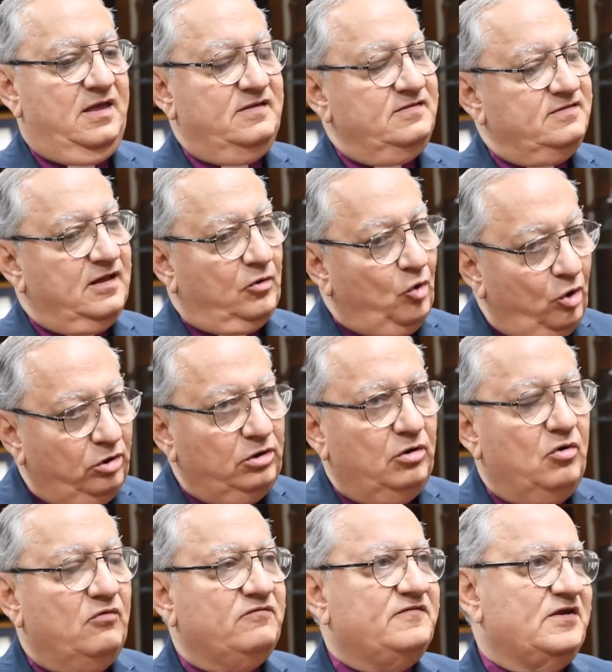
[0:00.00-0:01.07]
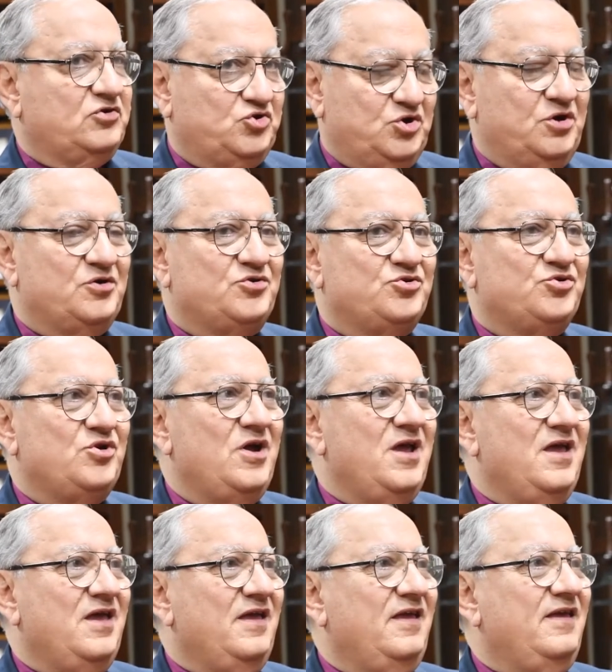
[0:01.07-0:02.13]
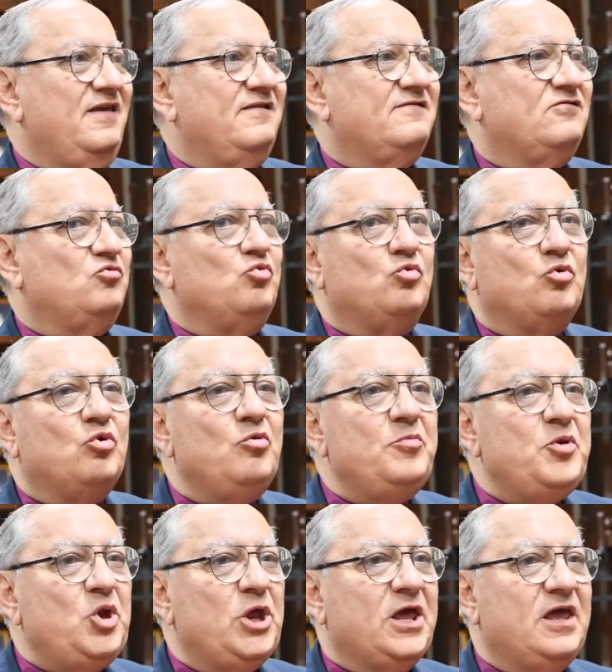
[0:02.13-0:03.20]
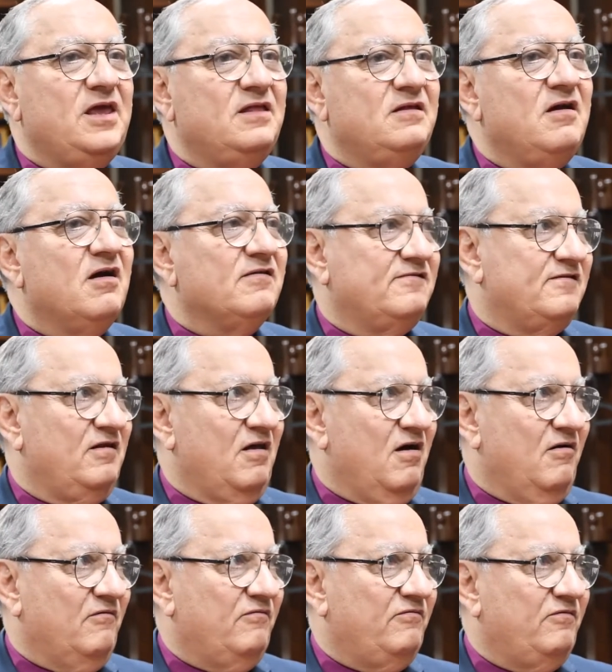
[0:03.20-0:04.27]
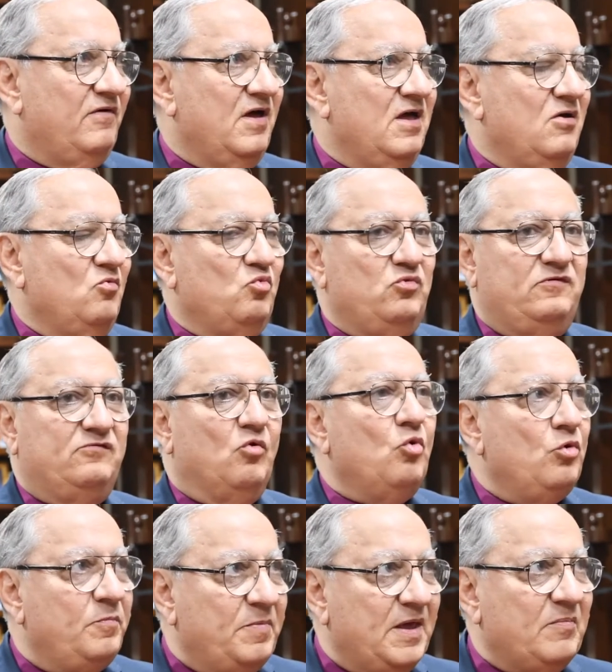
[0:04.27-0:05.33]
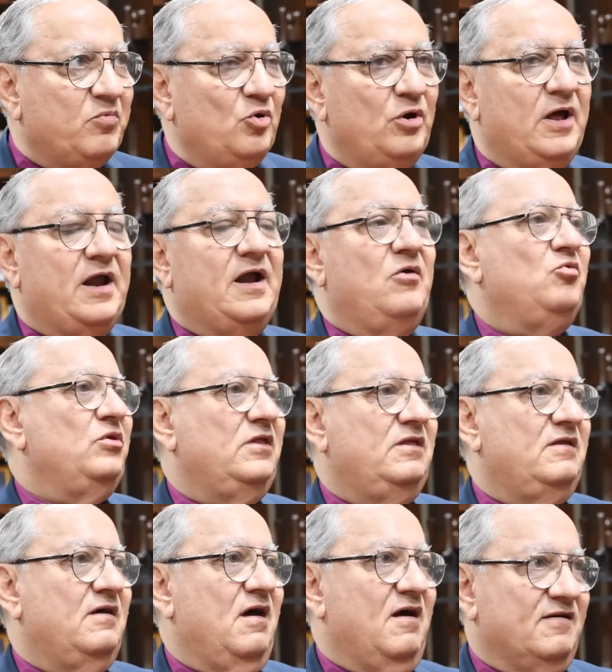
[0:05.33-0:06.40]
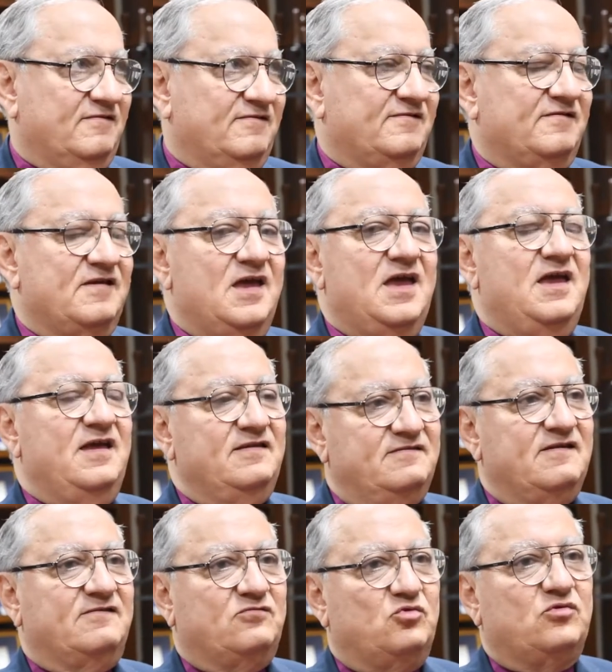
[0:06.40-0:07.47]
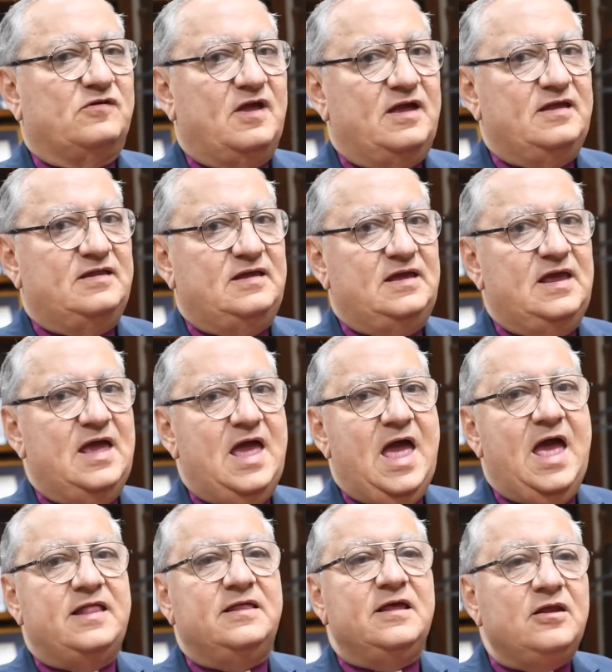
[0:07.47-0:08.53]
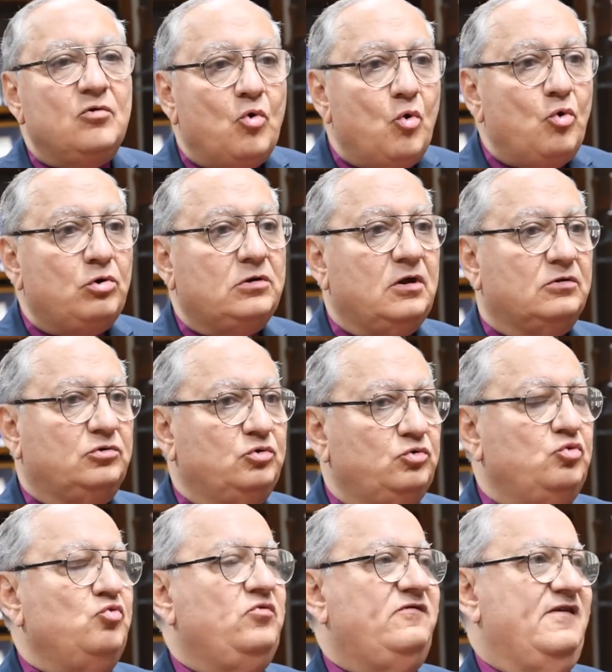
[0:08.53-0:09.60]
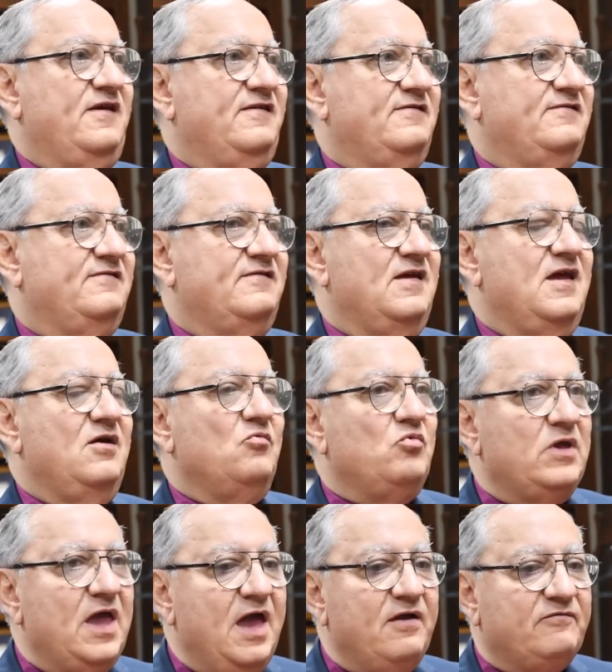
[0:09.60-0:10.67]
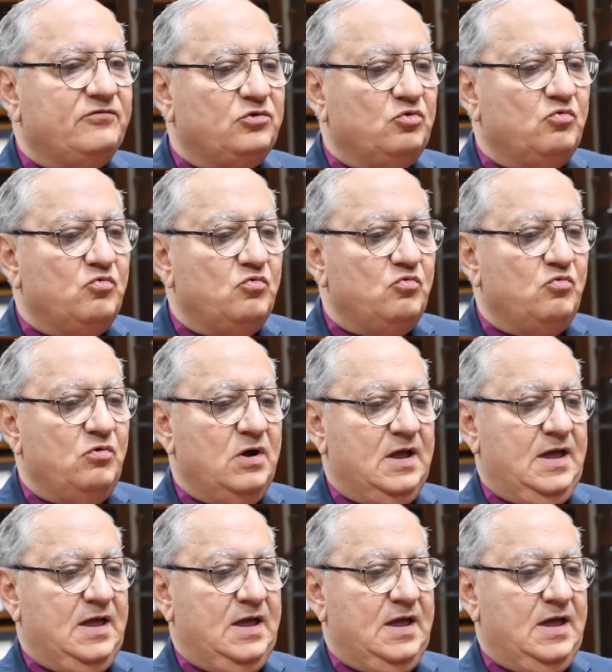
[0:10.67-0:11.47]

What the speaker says: the role of the church is to communicate God's love with all people around us in the society. And in order to do this, we have to